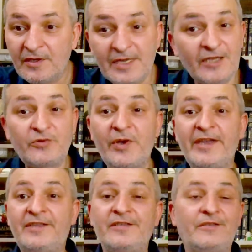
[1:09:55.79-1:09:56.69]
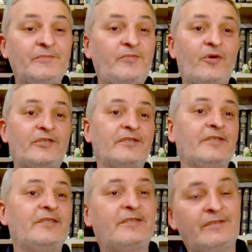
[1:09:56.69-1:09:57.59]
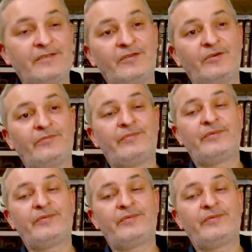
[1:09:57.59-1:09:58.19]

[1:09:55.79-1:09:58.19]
That's why it is important that, you know,